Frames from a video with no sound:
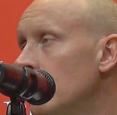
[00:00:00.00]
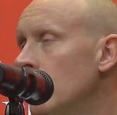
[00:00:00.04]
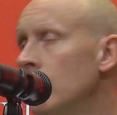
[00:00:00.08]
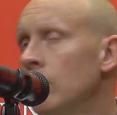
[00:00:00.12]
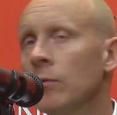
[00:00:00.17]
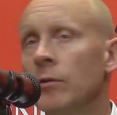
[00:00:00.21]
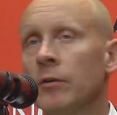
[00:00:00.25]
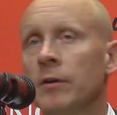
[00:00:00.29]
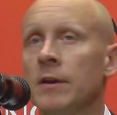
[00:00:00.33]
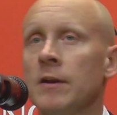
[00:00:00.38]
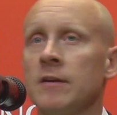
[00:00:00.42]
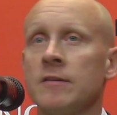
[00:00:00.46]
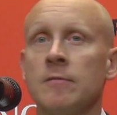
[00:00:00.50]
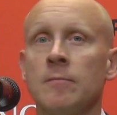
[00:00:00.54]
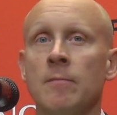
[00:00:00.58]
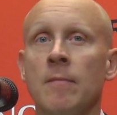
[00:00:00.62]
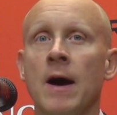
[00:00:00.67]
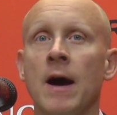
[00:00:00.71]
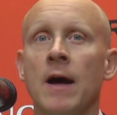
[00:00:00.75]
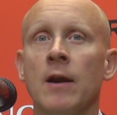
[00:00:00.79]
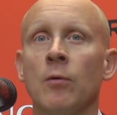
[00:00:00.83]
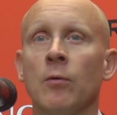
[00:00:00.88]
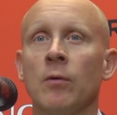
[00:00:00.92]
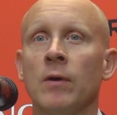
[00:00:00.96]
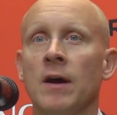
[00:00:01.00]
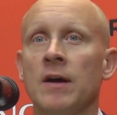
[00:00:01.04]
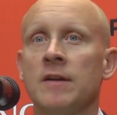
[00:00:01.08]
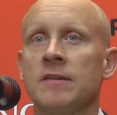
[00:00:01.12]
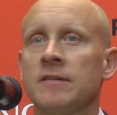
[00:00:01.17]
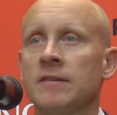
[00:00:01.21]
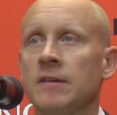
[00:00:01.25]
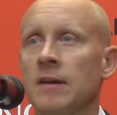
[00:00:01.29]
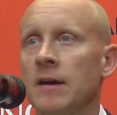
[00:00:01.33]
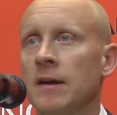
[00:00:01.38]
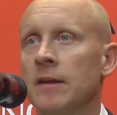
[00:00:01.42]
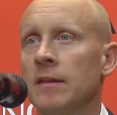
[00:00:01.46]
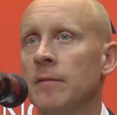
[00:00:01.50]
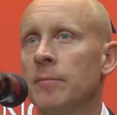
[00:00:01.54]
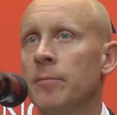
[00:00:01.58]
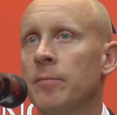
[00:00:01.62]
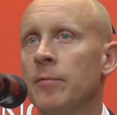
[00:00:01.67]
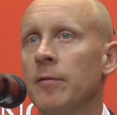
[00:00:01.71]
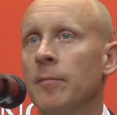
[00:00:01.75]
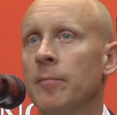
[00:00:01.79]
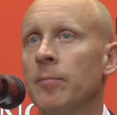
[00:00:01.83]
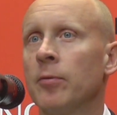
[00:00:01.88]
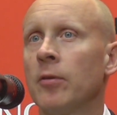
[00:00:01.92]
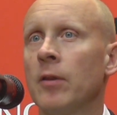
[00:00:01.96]
It really doesn't matter what I say.
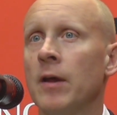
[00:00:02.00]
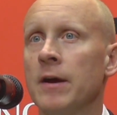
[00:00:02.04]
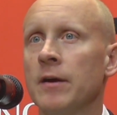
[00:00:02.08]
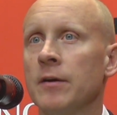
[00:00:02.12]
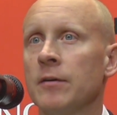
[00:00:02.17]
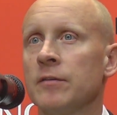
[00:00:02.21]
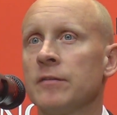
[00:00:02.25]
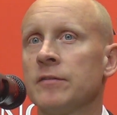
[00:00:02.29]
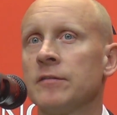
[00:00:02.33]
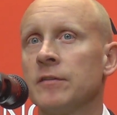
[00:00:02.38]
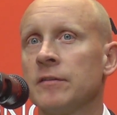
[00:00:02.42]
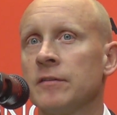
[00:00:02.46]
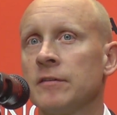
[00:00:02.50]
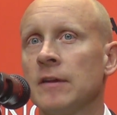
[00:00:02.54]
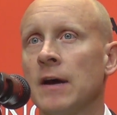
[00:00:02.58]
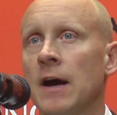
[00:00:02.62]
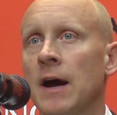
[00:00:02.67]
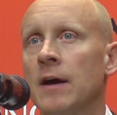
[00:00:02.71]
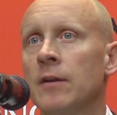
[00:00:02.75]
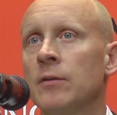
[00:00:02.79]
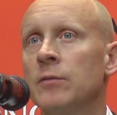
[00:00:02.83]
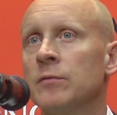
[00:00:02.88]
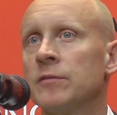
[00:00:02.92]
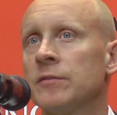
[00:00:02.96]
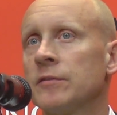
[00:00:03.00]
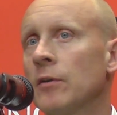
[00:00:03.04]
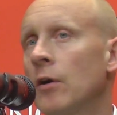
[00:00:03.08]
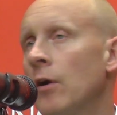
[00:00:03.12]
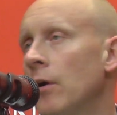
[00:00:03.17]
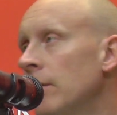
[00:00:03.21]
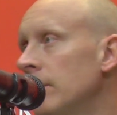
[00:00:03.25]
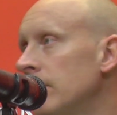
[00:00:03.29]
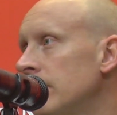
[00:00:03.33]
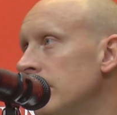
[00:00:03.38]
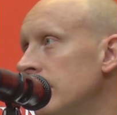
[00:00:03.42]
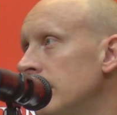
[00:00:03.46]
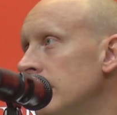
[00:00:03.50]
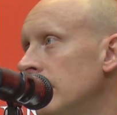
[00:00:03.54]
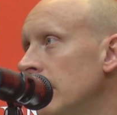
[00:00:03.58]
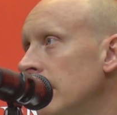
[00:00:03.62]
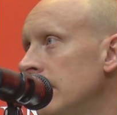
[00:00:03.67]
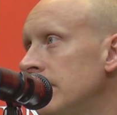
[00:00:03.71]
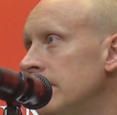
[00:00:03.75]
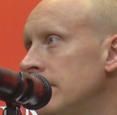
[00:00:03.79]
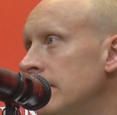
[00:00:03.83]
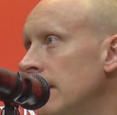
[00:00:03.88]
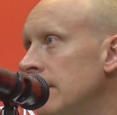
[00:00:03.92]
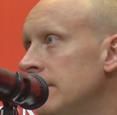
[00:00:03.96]
The players decide who starts.
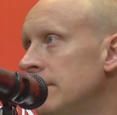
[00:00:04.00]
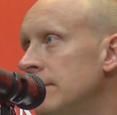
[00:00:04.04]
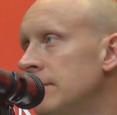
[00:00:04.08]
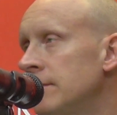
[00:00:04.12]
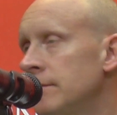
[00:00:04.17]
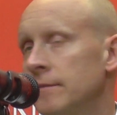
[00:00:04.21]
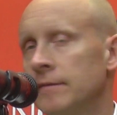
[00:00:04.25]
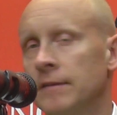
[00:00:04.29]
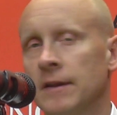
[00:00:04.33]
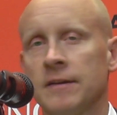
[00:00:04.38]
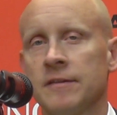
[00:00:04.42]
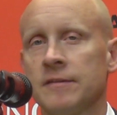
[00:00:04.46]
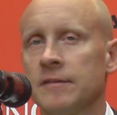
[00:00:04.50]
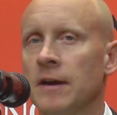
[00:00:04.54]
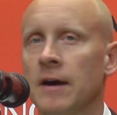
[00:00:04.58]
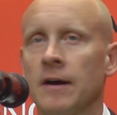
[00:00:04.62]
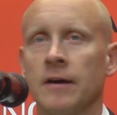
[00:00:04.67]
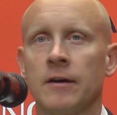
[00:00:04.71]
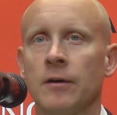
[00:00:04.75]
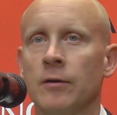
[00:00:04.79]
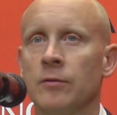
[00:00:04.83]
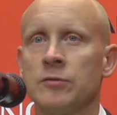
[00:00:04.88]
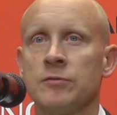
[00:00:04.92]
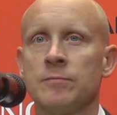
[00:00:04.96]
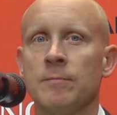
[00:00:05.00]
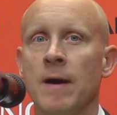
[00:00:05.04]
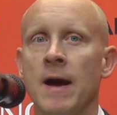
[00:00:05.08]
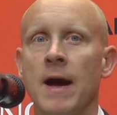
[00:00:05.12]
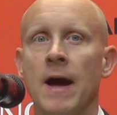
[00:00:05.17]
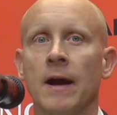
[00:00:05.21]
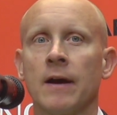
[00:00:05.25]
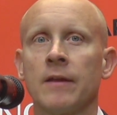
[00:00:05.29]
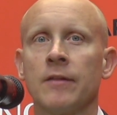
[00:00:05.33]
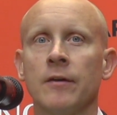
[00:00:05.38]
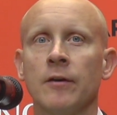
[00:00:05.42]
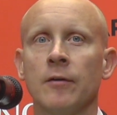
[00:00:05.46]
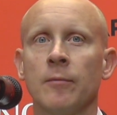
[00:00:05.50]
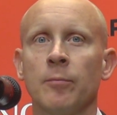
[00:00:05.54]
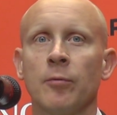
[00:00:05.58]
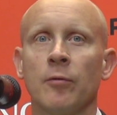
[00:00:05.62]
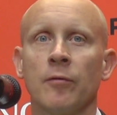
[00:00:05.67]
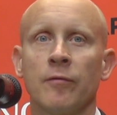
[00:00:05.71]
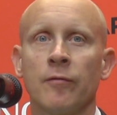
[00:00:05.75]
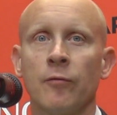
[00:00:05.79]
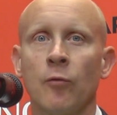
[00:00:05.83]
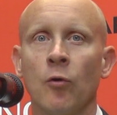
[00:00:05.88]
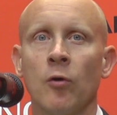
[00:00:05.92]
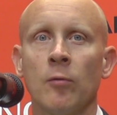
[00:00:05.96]
That's not Coach Mack. Their
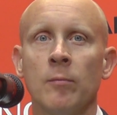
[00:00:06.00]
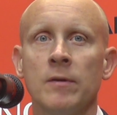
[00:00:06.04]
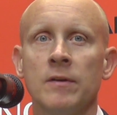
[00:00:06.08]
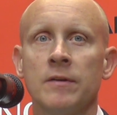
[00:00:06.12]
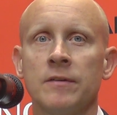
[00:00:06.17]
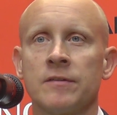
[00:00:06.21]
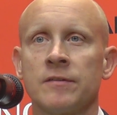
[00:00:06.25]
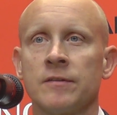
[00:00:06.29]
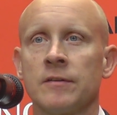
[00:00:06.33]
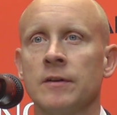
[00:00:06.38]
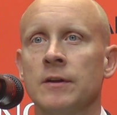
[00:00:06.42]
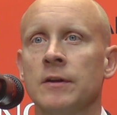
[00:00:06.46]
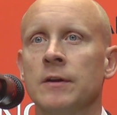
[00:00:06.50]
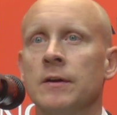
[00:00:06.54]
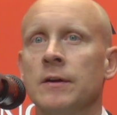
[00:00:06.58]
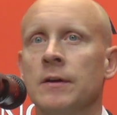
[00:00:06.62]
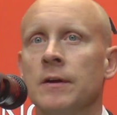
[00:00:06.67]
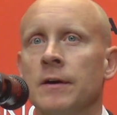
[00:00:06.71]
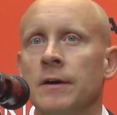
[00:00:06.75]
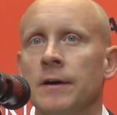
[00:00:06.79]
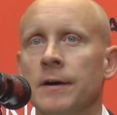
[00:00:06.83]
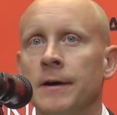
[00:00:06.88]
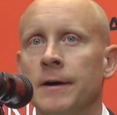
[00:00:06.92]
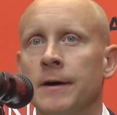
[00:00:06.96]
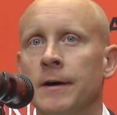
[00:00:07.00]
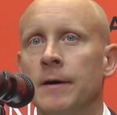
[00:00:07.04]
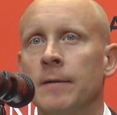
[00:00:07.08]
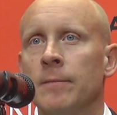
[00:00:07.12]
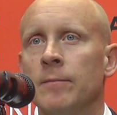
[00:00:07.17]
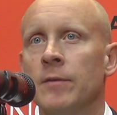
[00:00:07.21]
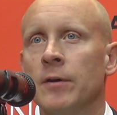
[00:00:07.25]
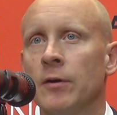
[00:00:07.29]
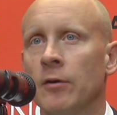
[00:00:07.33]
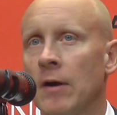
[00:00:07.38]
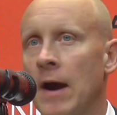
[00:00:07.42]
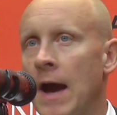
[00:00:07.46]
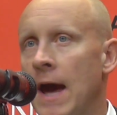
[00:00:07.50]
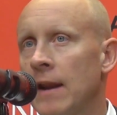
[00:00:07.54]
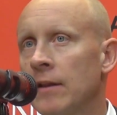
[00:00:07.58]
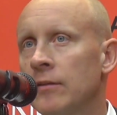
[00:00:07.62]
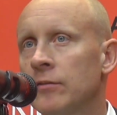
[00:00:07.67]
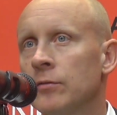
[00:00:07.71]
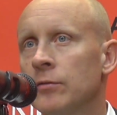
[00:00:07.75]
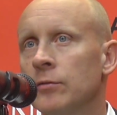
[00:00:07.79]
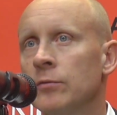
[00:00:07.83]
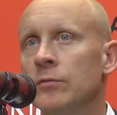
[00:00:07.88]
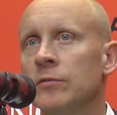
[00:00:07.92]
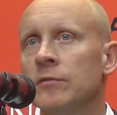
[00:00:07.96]
performance, their
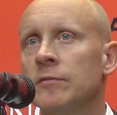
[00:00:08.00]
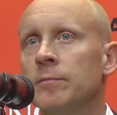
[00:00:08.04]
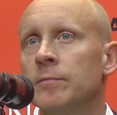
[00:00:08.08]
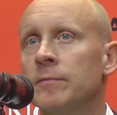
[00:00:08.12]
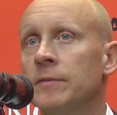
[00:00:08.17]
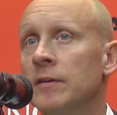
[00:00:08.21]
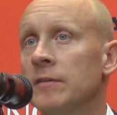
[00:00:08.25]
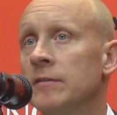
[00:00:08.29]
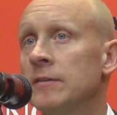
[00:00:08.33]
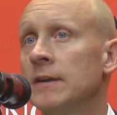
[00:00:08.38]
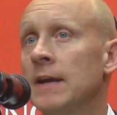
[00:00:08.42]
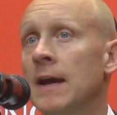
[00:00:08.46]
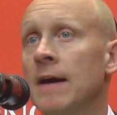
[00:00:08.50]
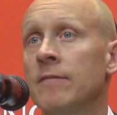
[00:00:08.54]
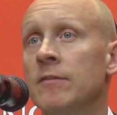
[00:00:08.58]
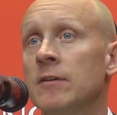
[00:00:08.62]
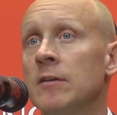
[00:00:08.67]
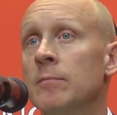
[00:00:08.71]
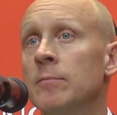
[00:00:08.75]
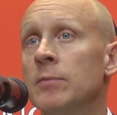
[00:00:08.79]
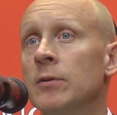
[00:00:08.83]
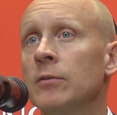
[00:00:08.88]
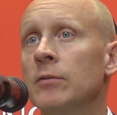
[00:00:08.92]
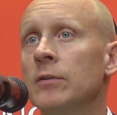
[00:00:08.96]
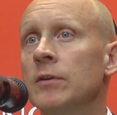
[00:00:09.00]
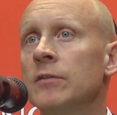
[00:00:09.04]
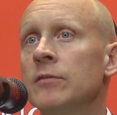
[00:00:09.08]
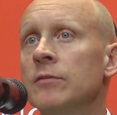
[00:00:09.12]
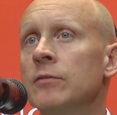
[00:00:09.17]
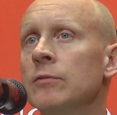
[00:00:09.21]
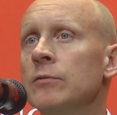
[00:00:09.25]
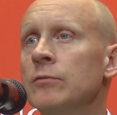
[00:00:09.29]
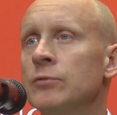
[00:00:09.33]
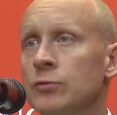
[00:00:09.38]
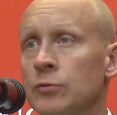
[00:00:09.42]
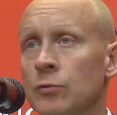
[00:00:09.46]
attitudes. Does he have the ability to?